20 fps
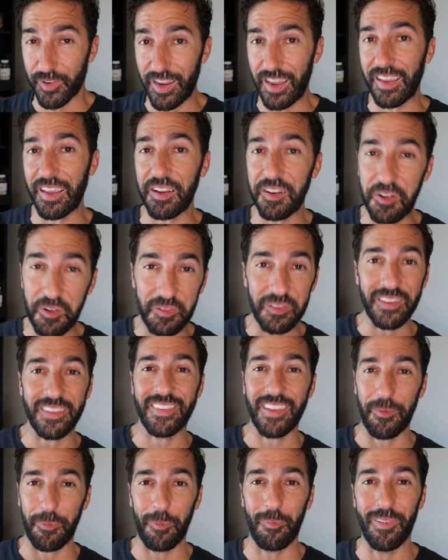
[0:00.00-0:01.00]
taking choline
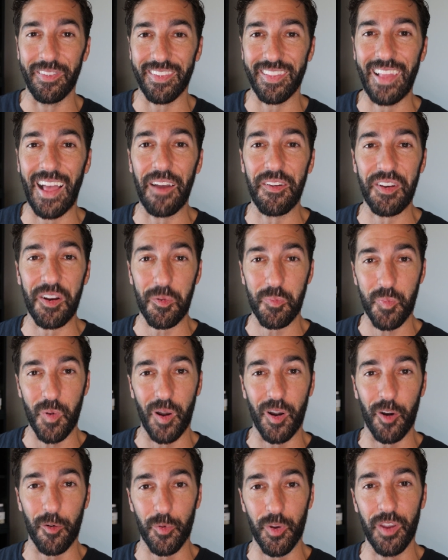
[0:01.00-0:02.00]
supplements a lot in
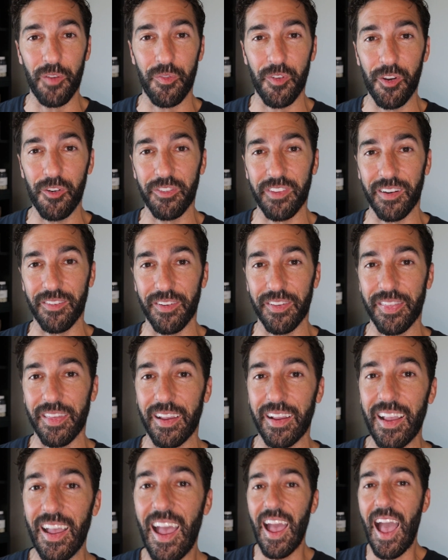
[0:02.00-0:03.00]
our reviews and
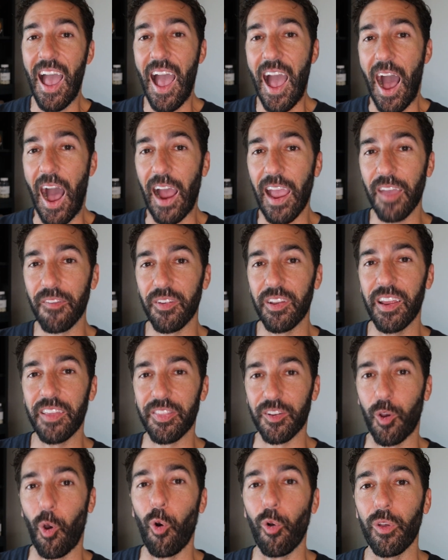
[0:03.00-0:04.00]
everything. I haven't hit
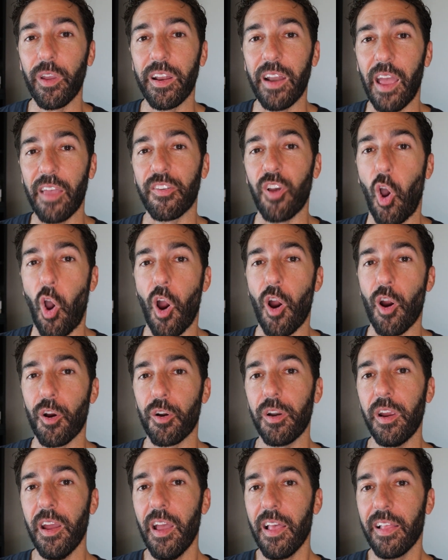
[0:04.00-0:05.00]
the choline as
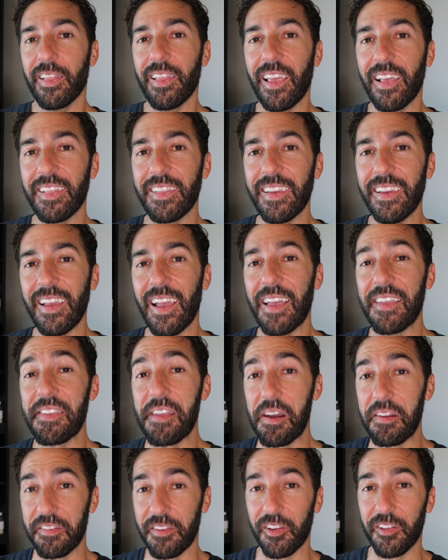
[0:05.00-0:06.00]
hard lately
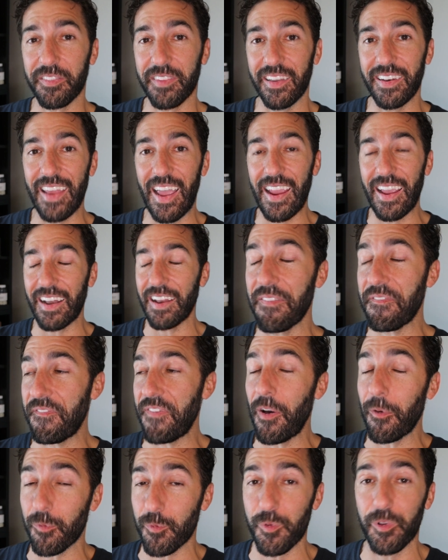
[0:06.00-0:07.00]
until today, and it
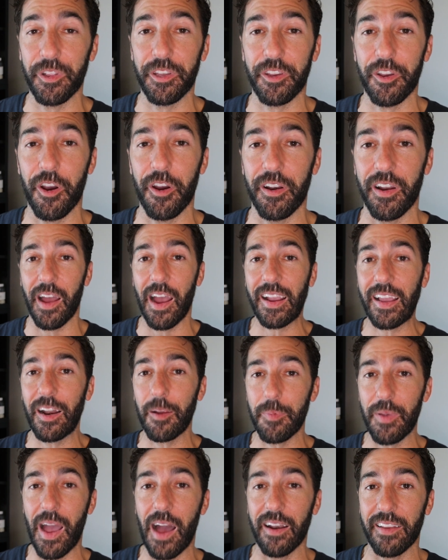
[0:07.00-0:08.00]
felt really good. I gotta
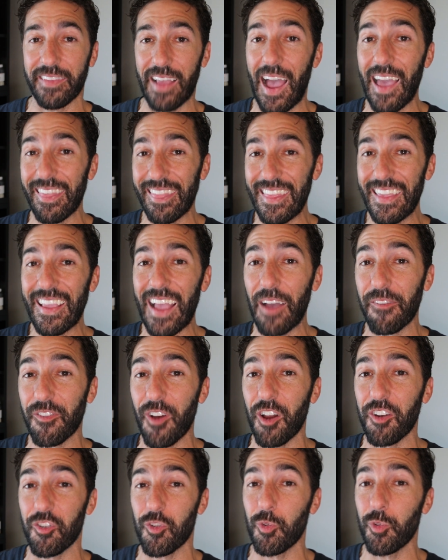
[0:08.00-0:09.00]
be honest, I think I've
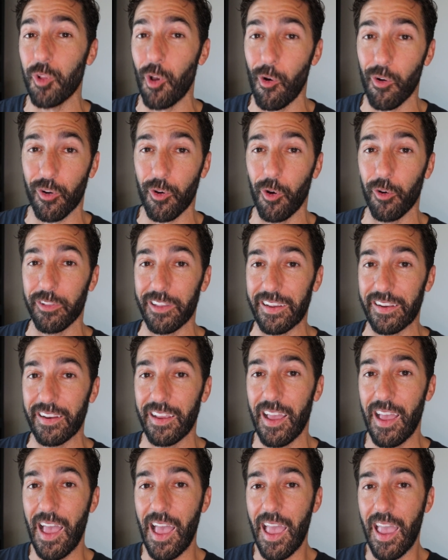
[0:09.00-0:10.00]
gone too low in choline.
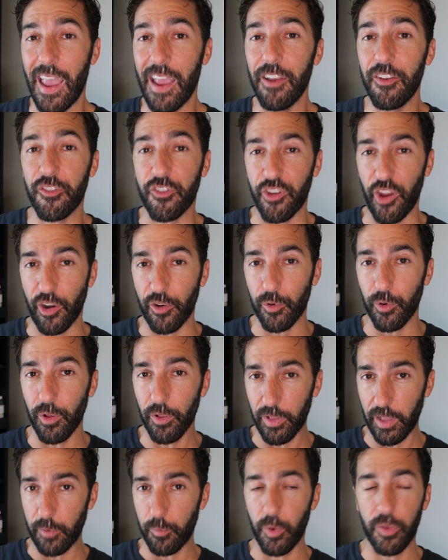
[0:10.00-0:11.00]
In
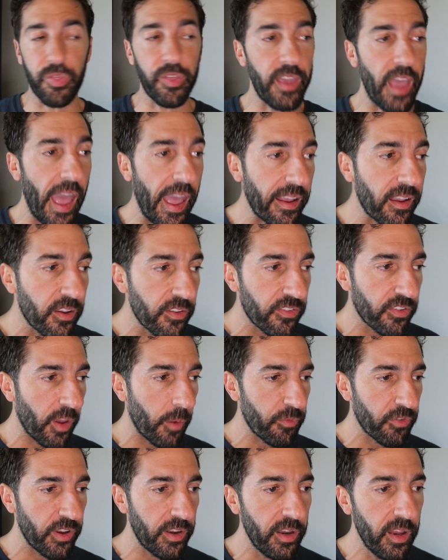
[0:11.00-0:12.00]
general, like with the egg
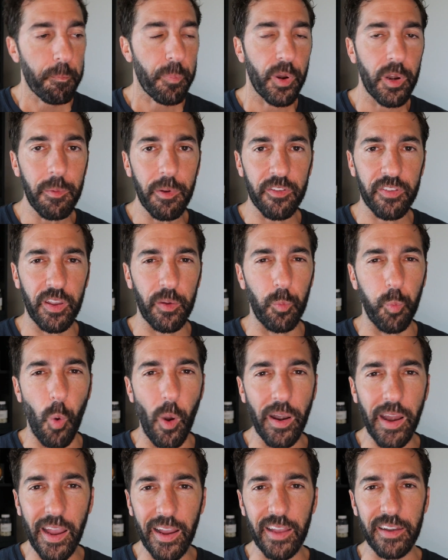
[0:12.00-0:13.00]
consumption, pretty much like
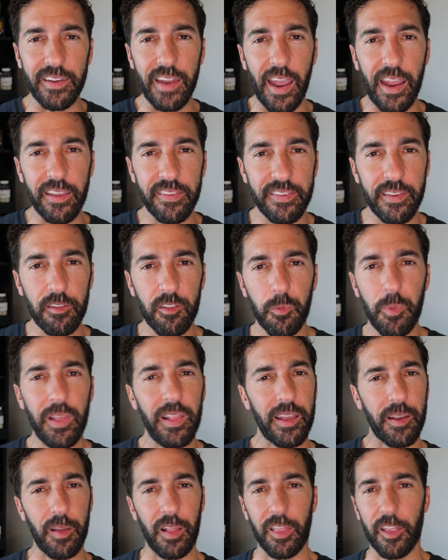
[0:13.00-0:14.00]
one egg a day seems to be
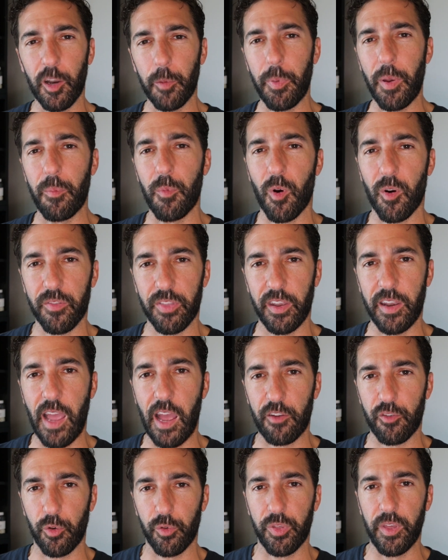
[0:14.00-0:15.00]
like a little bit more of the
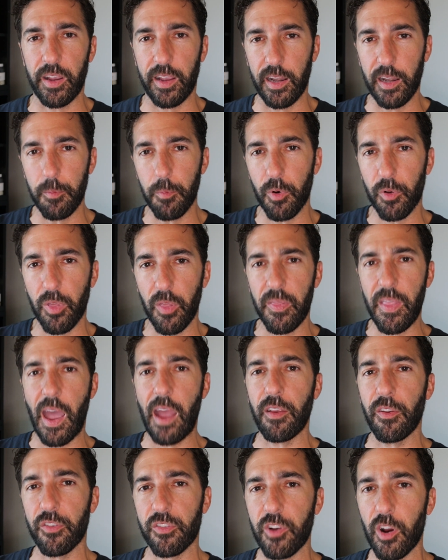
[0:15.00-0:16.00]
natural thing. Any more than
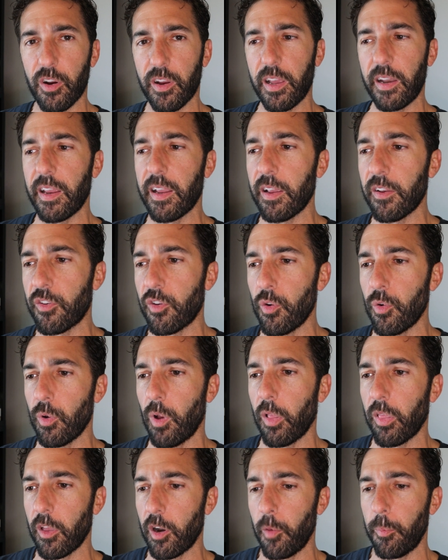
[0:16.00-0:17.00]
that, you start getting into
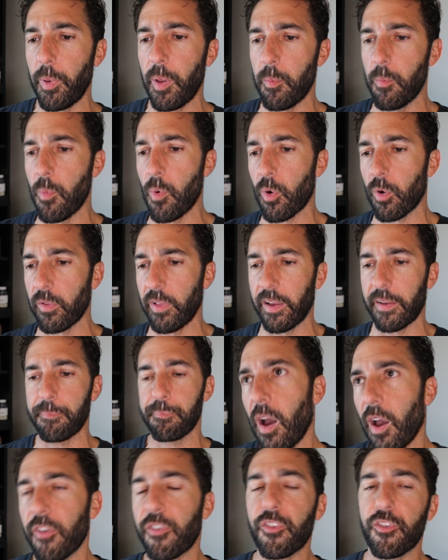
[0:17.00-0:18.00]
a little bit more like
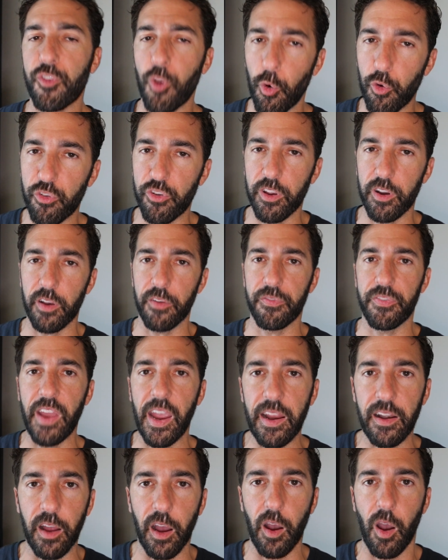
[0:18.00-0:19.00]
associative
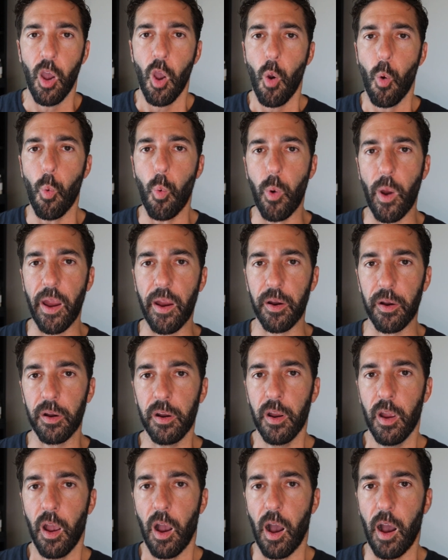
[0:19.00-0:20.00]
data where
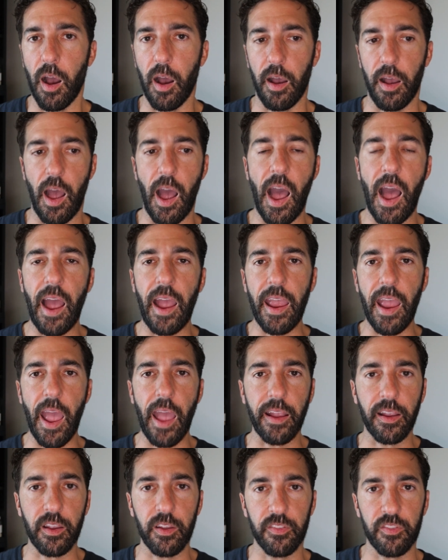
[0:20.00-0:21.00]
high
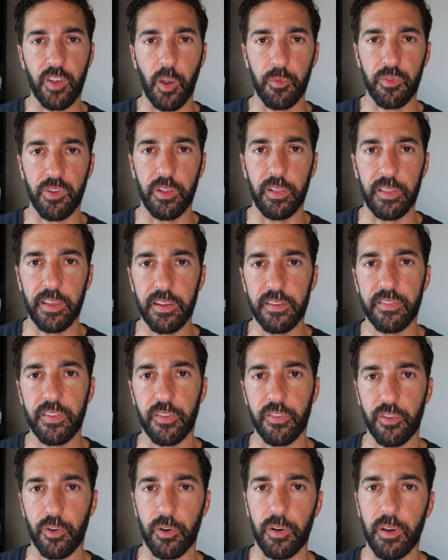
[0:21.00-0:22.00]
egg consumption leads to
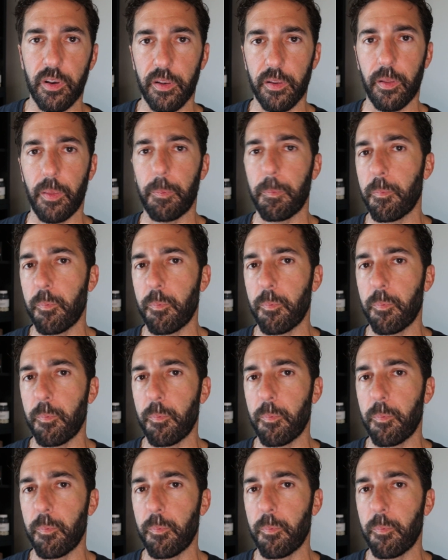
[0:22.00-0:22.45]
certain